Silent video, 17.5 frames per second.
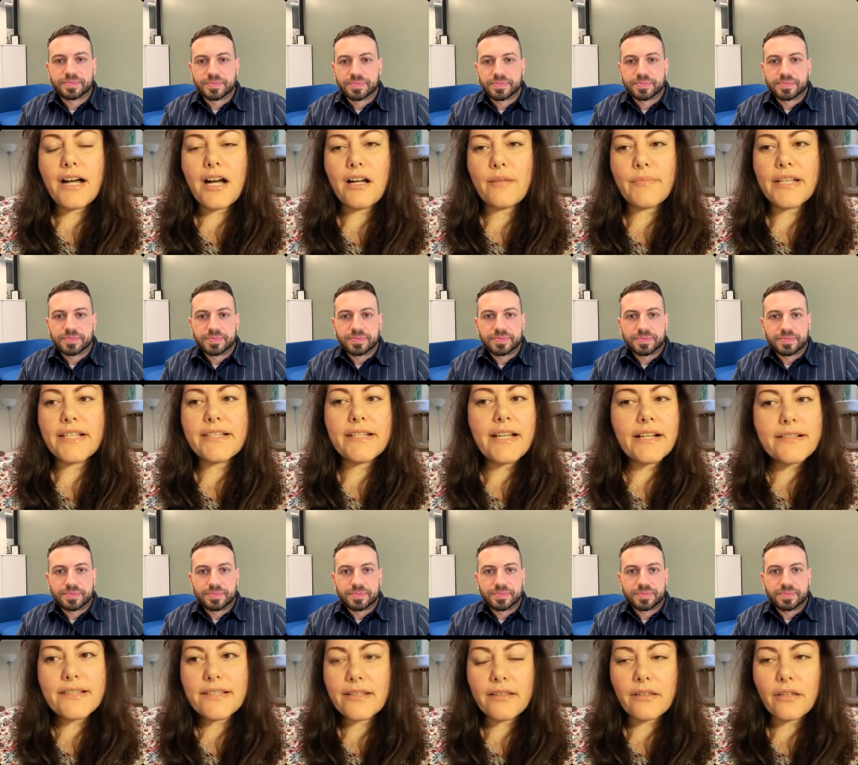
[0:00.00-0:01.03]
Speaker 1: um, it's an
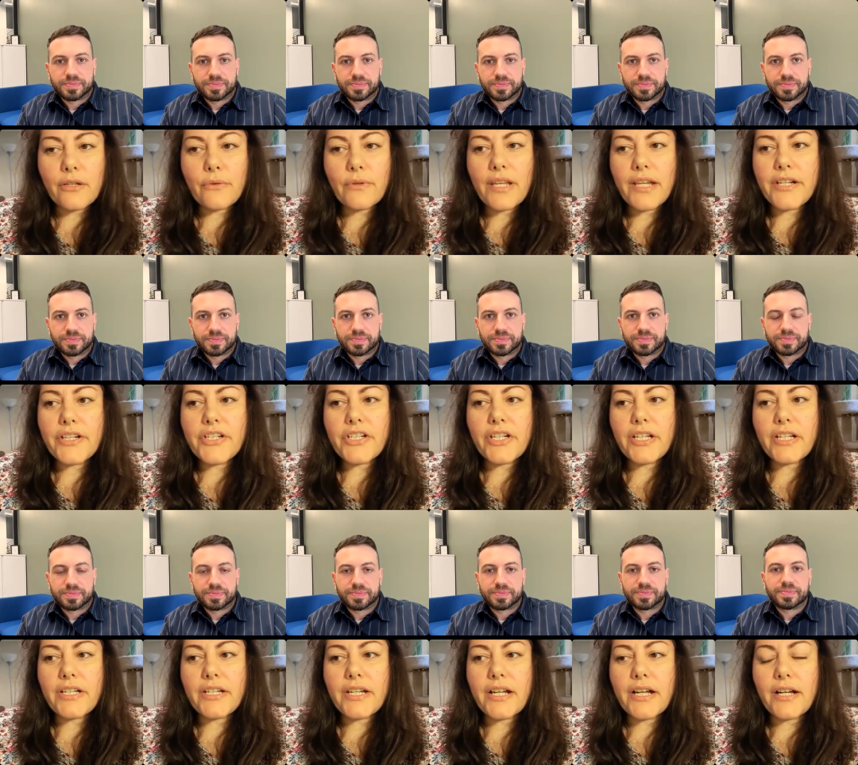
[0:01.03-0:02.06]
excellent
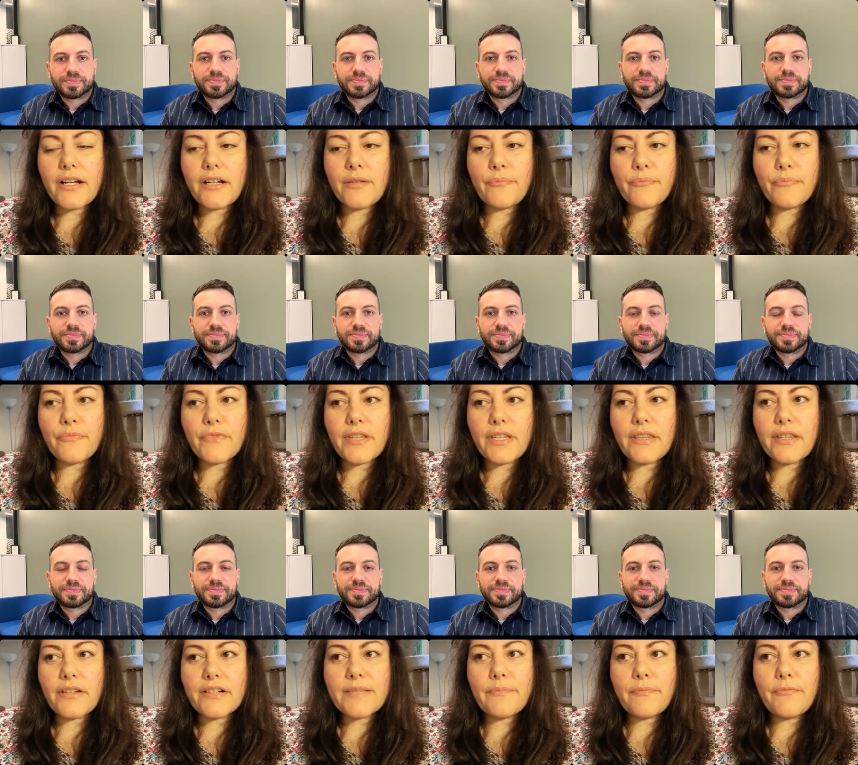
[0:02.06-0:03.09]
location. Um,
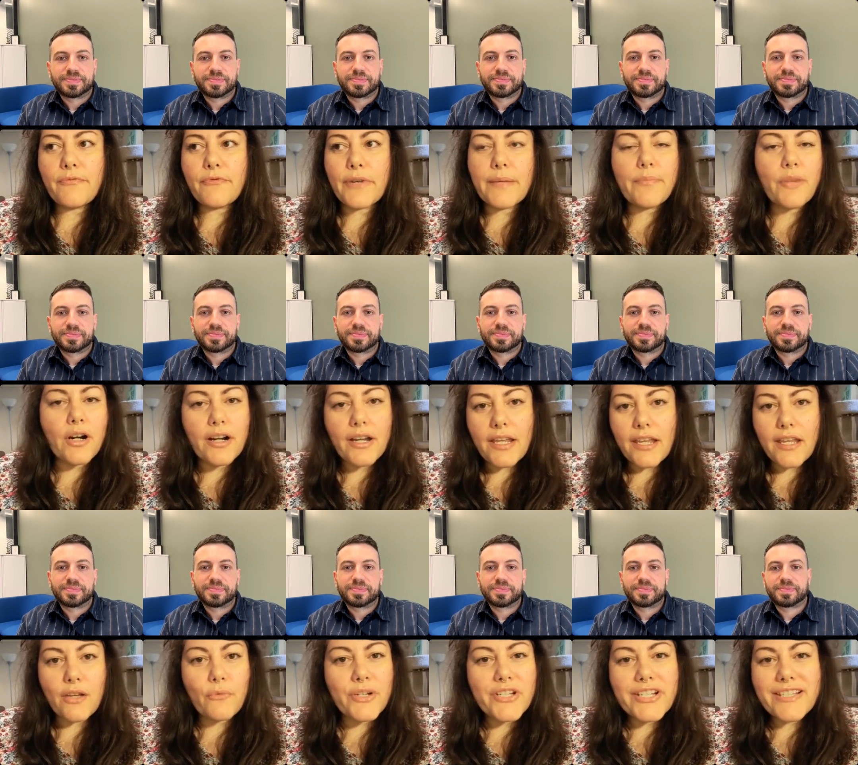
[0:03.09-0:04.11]
there's free
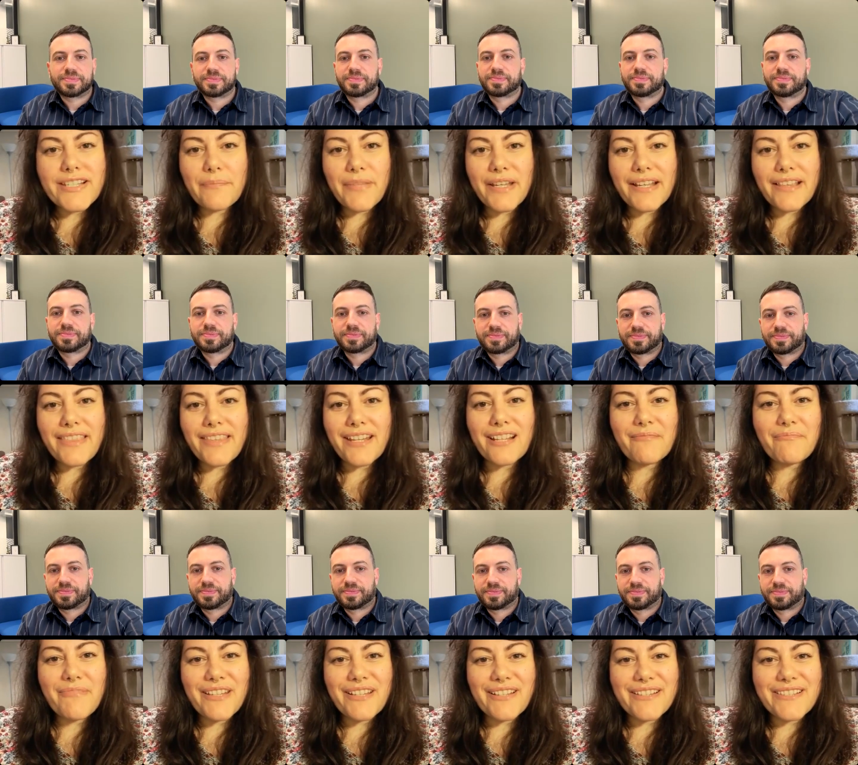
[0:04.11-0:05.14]
parking, which is a big thing
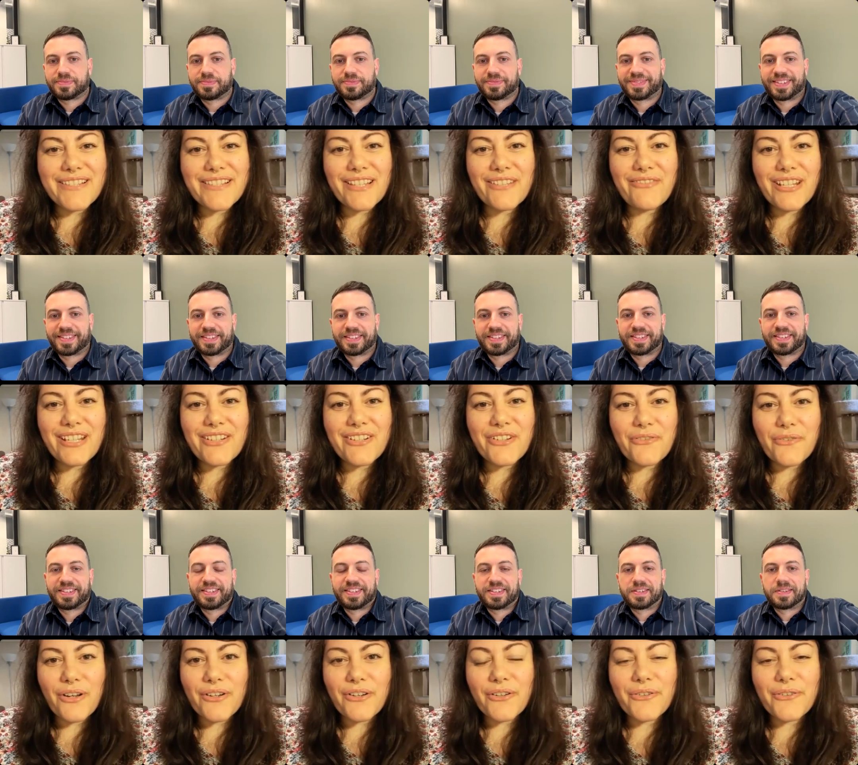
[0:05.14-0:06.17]
because living in
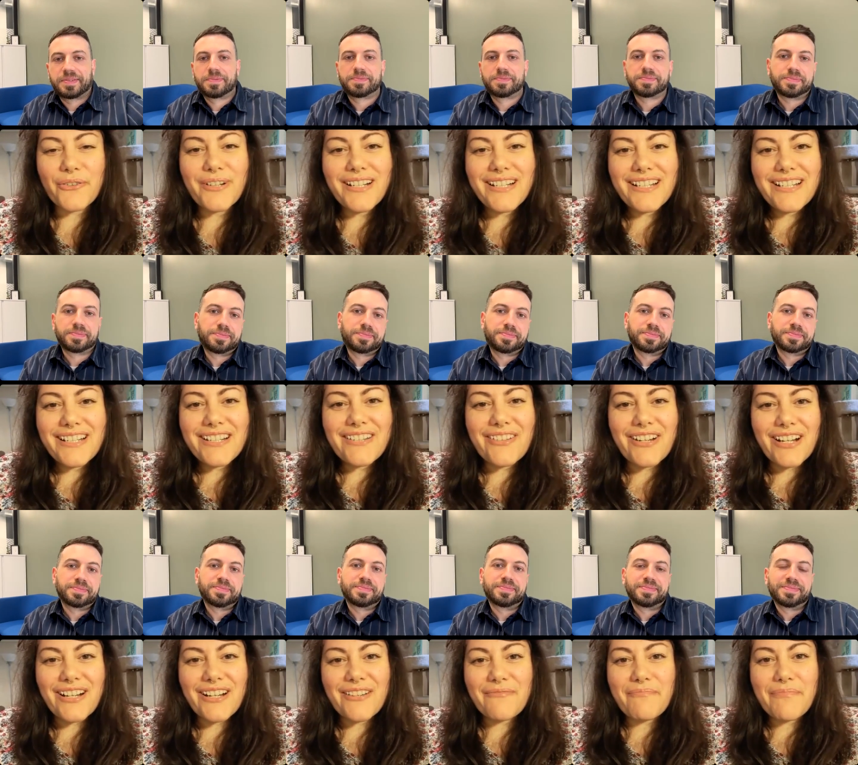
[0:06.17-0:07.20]
Toronto,
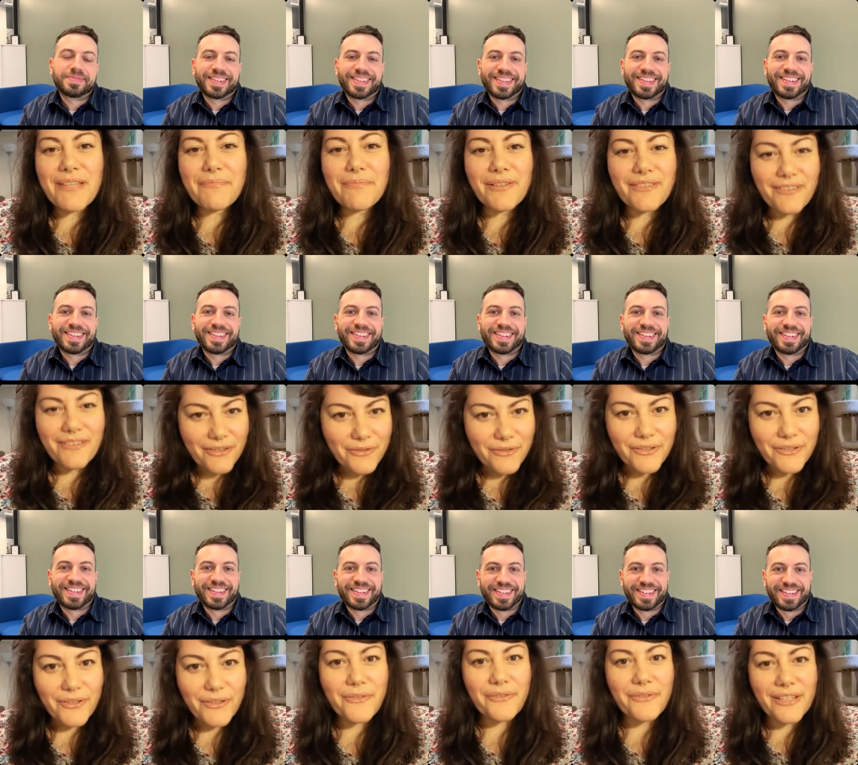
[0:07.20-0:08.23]
uh, people who
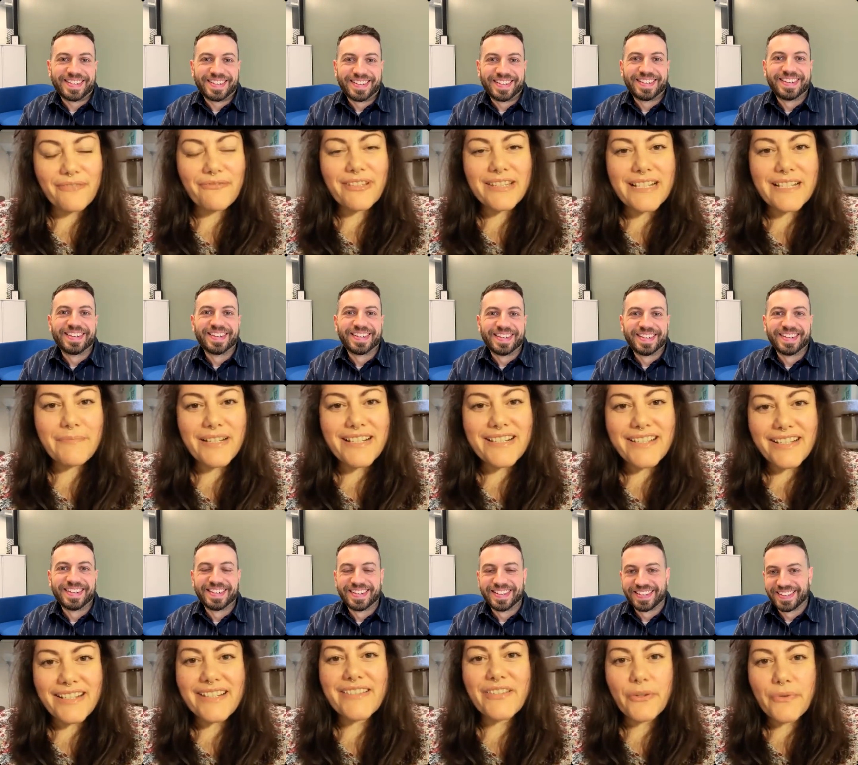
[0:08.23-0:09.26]
know who live in these big
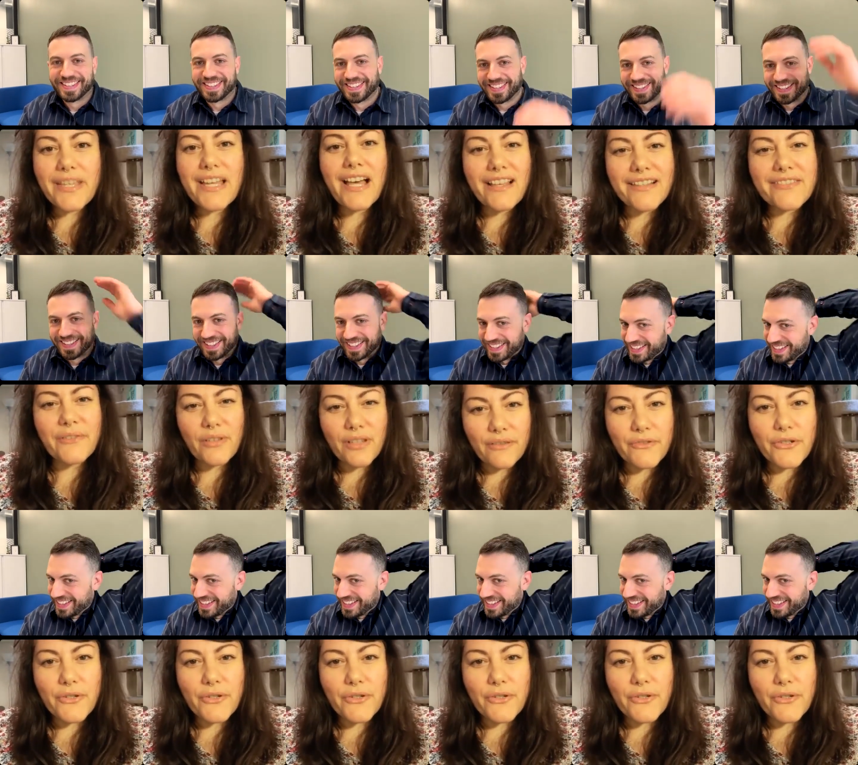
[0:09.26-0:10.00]
cities know the hassle